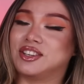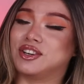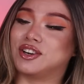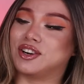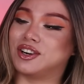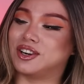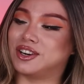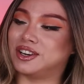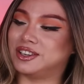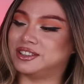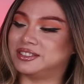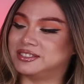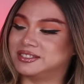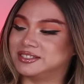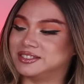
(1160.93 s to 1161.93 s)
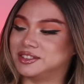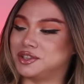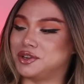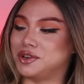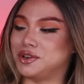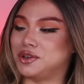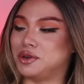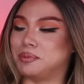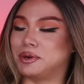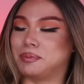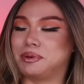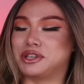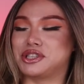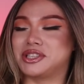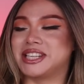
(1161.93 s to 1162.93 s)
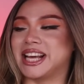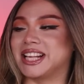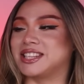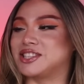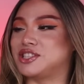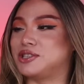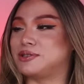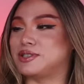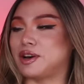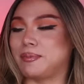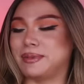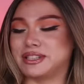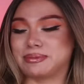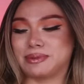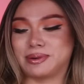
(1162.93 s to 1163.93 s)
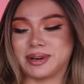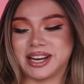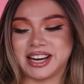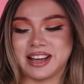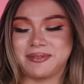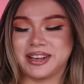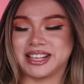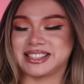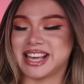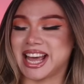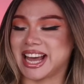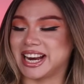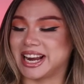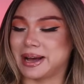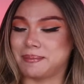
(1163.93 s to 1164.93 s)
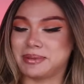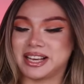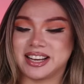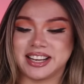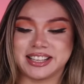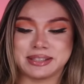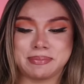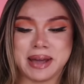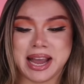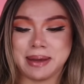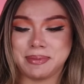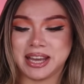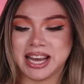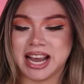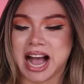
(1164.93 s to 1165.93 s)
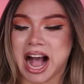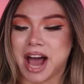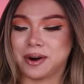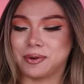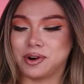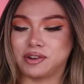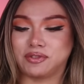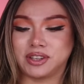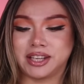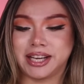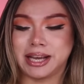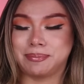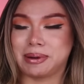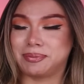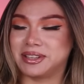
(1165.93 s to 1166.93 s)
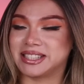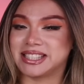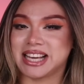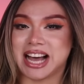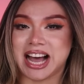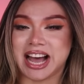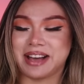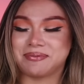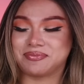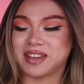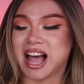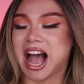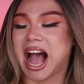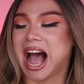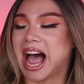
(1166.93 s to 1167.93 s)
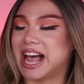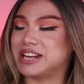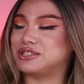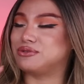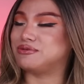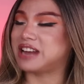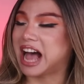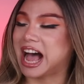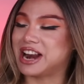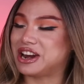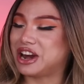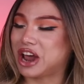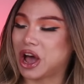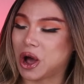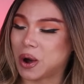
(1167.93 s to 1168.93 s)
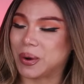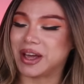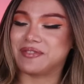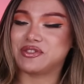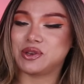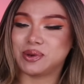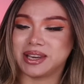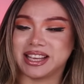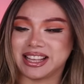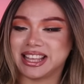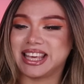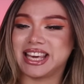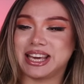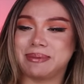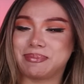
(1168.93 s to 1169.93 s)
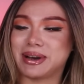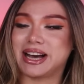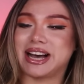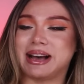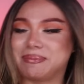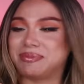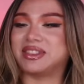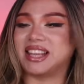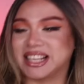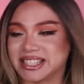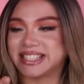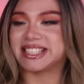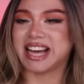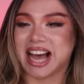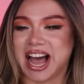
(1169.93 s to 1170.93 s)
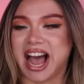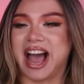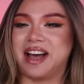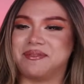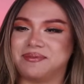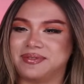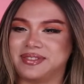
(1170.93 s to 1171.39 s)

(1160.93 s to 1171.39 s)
Girl, you better put your dancing shoes on, Miss Marie and eh, Miss Hannah, because baby, I don't know if you keep up this time. I do not know if you can keep up this time.